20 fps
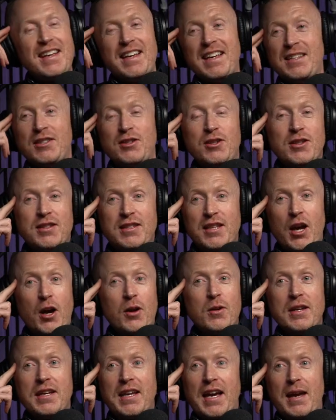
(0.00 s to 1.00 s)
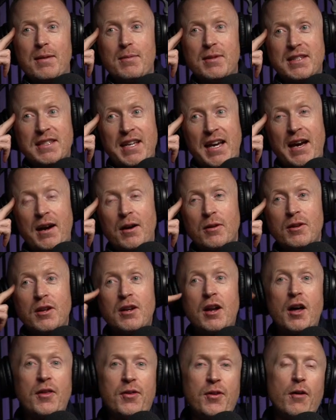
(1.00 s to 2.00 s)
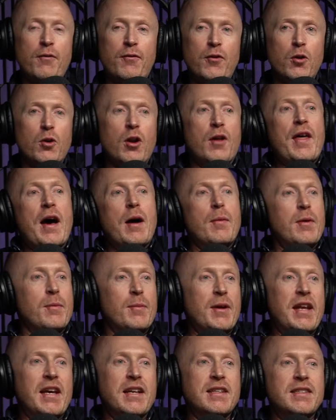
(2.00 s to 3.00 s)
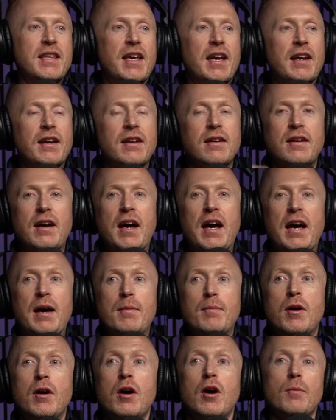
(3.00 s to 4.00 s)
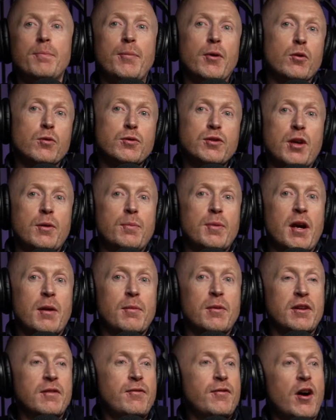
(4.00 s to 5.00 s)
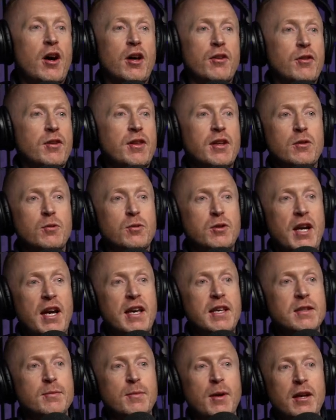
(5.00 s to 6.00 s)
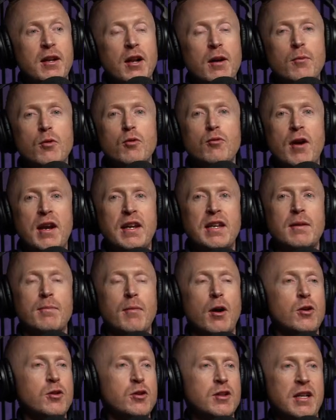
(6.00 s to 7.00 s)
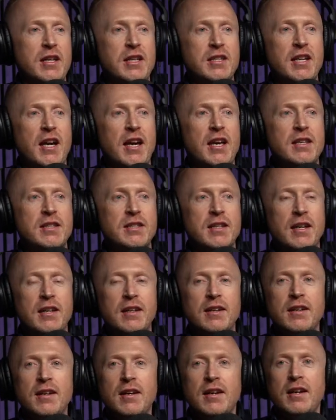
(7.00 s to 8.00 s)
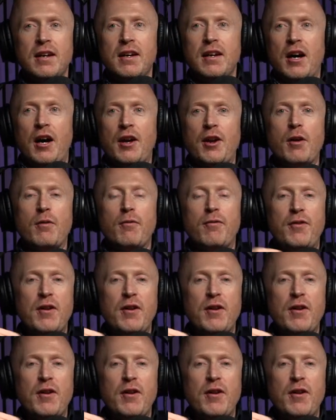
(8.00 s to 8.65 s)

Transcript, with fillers: It's just the only game in town, and I, th- I feel like that would be my next thing. Um, but also becoming a father, I think will change me. Like I'm already emotionally changing. I don't